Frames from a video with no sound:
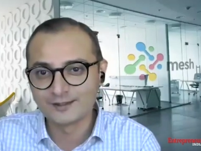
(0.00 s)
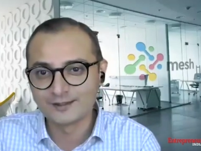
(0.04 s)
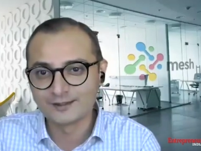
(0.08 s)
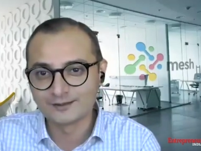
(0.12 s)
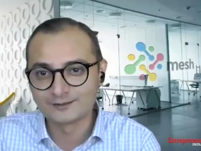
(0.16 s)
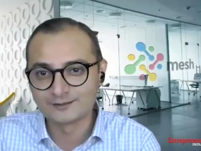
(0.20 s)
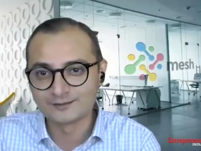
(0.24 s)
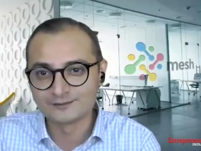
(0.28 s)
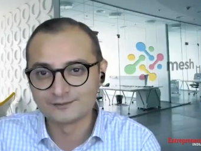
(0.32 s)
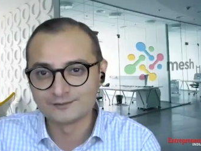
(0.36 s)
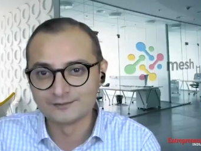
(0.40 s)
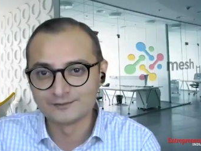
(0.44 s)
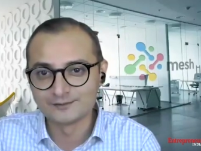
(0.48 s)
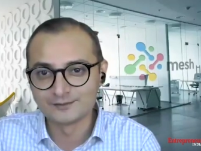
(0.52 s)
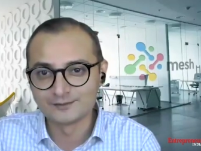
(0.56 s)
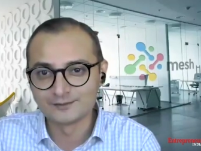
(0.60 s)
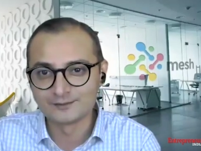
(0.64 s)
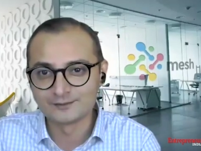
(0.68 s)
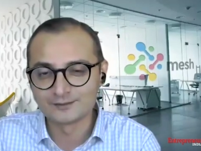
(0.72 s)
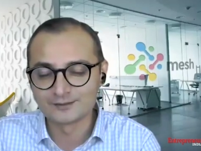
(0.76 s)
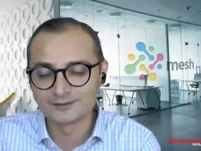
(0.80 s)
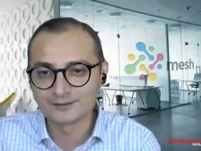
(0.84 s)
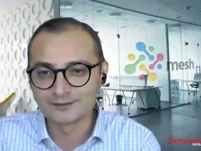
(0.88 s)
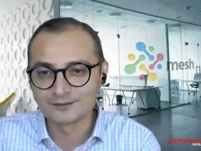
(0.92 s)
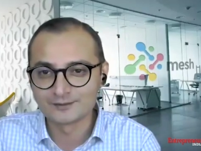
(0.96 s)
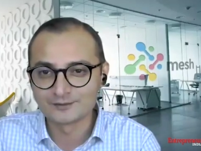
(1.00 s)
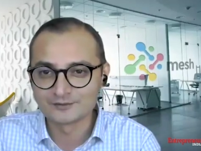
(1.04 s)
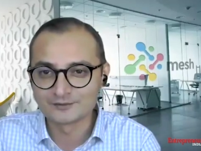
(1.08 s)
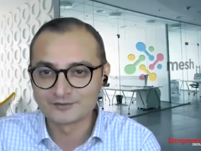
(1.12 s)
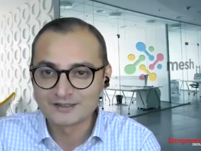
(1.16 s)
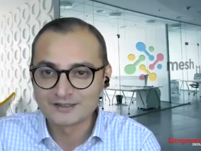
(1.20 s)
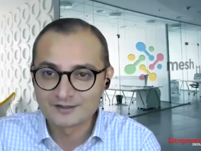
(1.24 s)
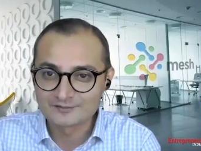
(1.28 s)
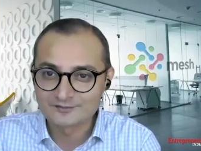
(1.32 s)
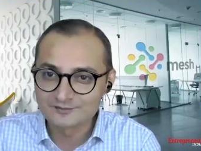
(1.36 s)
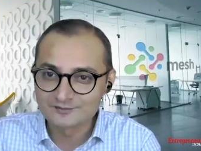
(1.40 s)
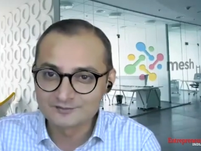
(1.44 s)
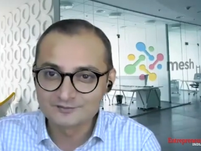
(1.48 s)
and uh,
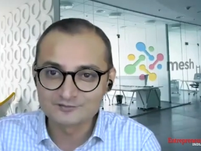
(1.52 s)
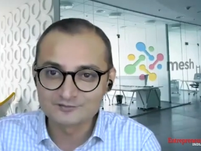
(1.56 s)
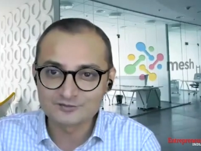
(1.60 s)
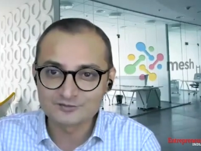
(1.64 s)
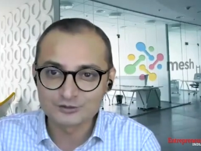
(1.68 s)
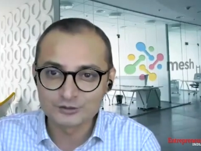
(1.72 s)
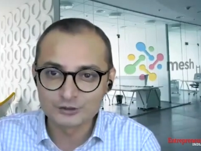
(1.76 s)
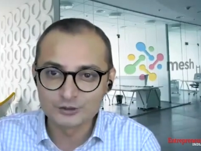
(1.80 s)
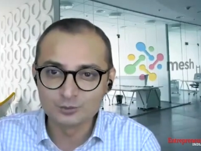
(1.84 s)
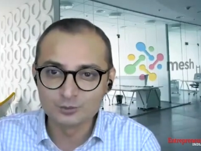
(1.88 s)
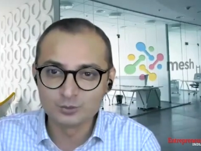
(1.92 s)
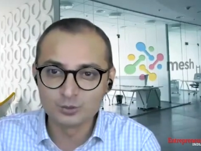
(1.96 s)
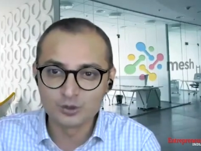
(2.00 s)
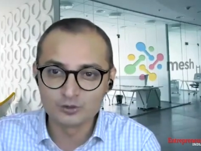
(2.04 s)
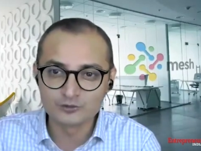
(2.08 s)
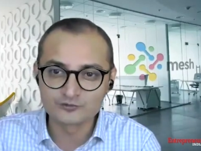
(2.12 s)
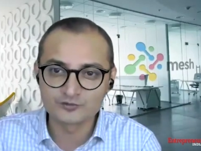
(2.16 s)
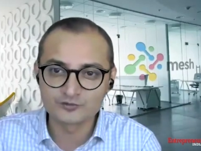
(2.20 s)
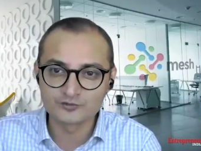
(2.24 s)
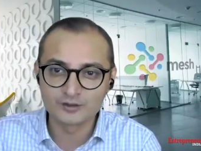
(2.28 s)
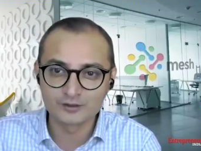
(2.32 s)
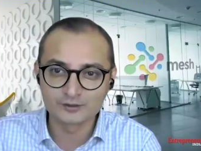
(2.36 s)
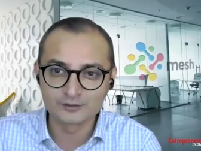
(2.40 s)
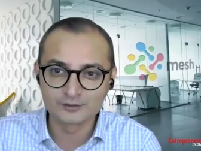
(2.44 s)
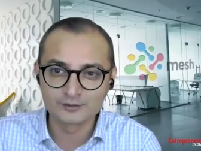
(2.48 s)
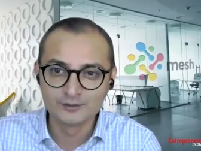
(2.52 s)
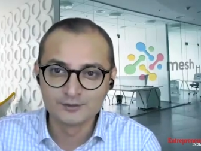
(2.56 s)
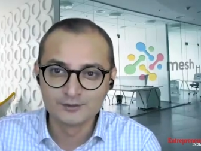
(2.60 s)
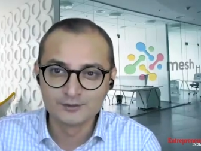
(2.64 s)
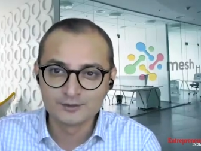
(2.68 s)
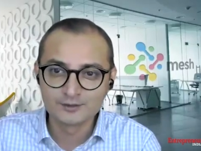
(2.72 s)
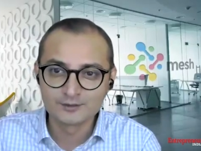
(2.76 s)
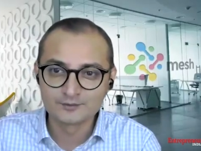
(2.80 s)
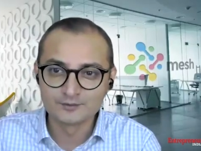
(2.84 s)
uh, the essence really was that